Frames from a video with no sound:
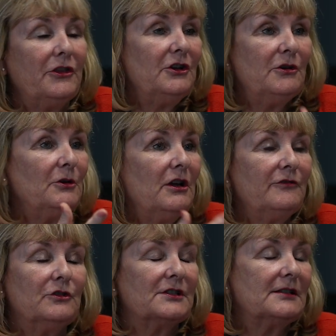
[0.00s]
I've
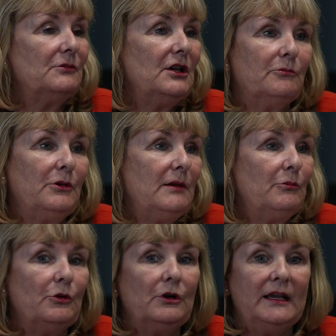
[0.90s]
got some young
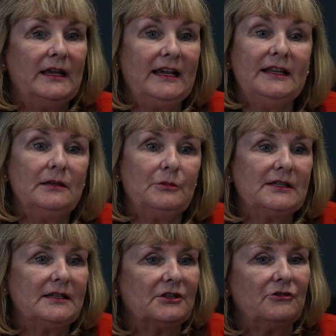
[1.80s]
people in the
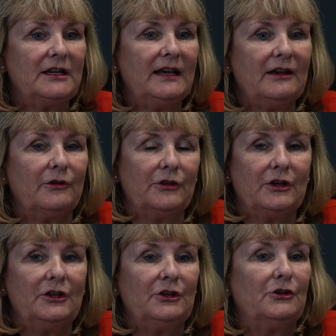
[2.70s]
business right now that,